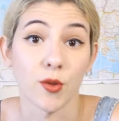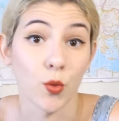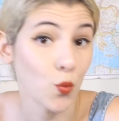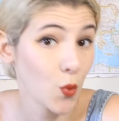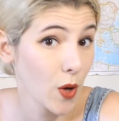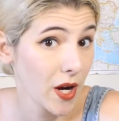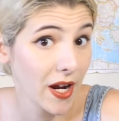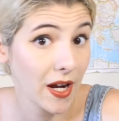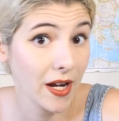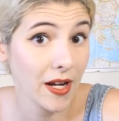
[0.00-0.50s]

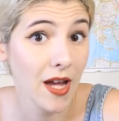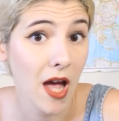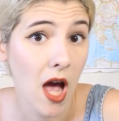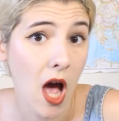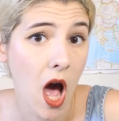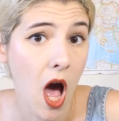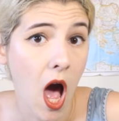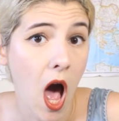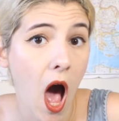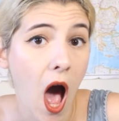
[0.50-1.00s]
away,
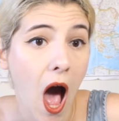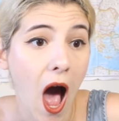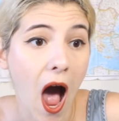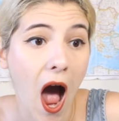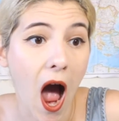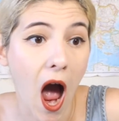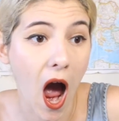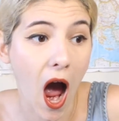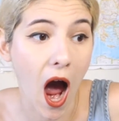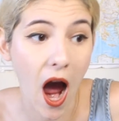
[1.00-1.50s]

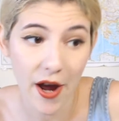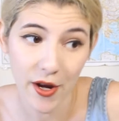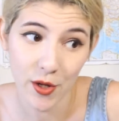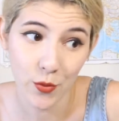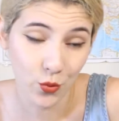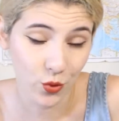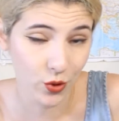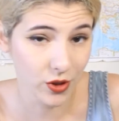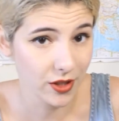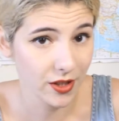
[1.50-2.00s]
I
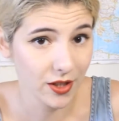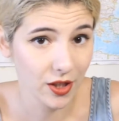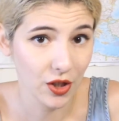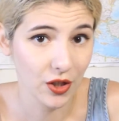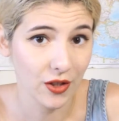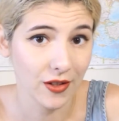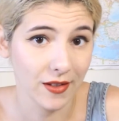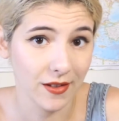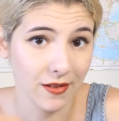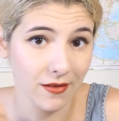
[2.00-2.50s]
wouldn't
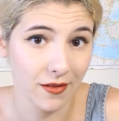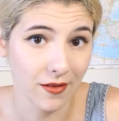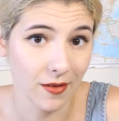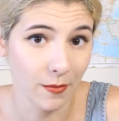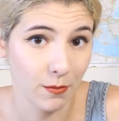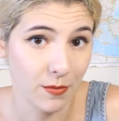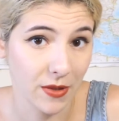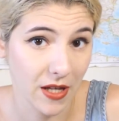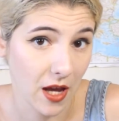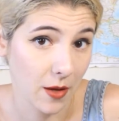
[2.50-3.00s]

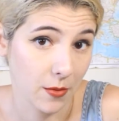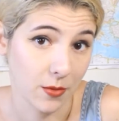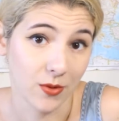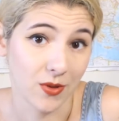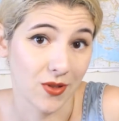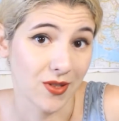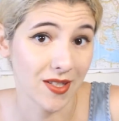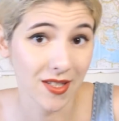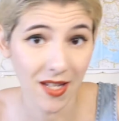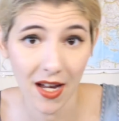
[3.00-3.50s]
be able
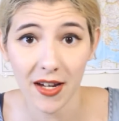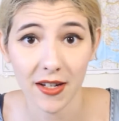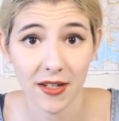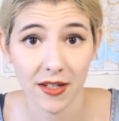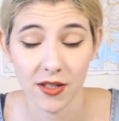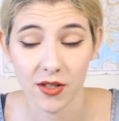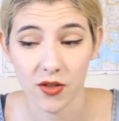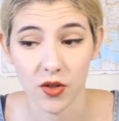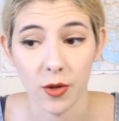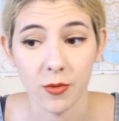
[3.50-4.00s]
to sign
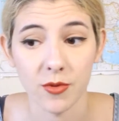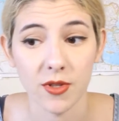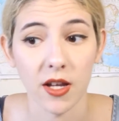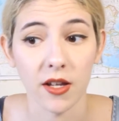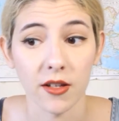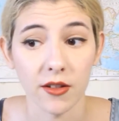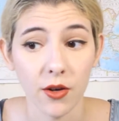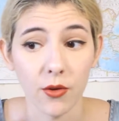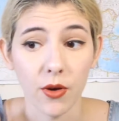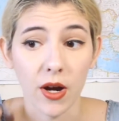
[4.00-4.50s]
it. So I was
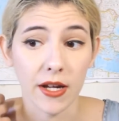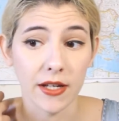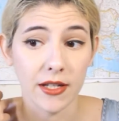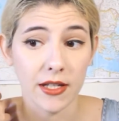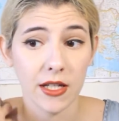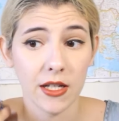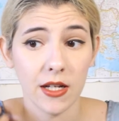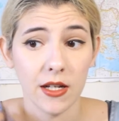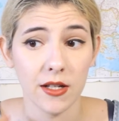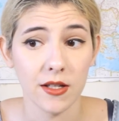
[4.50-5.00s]
like, no, I
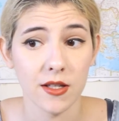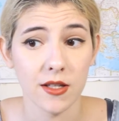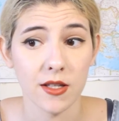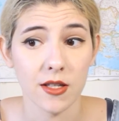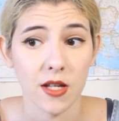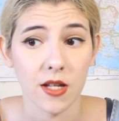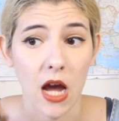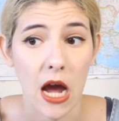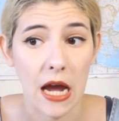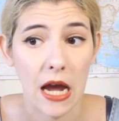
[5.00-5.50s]
need
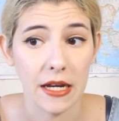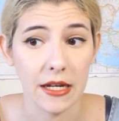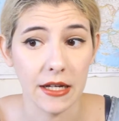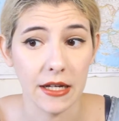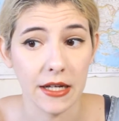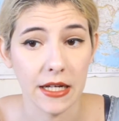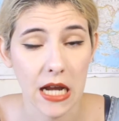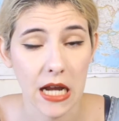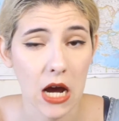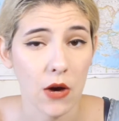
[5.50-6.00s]
it
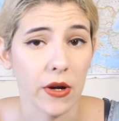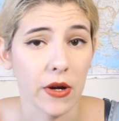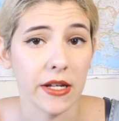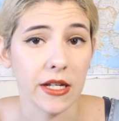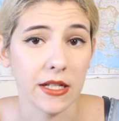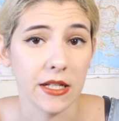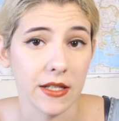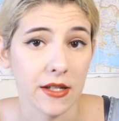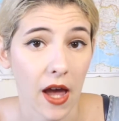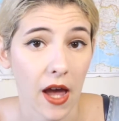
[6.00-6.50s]
now. I
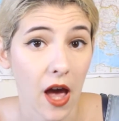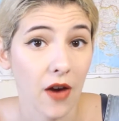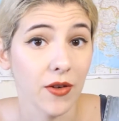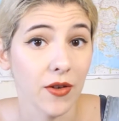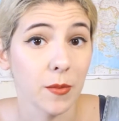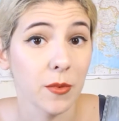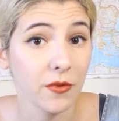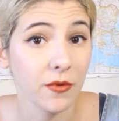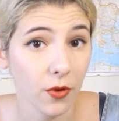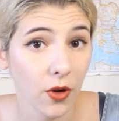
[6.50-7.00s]
need to have
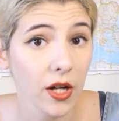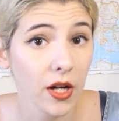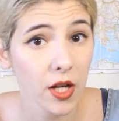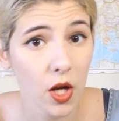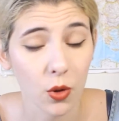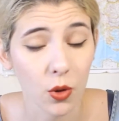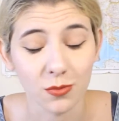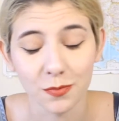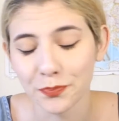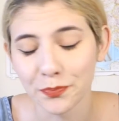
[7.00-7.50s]
it before I
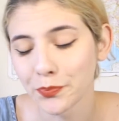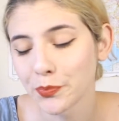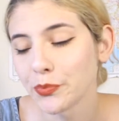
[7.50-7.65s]
go.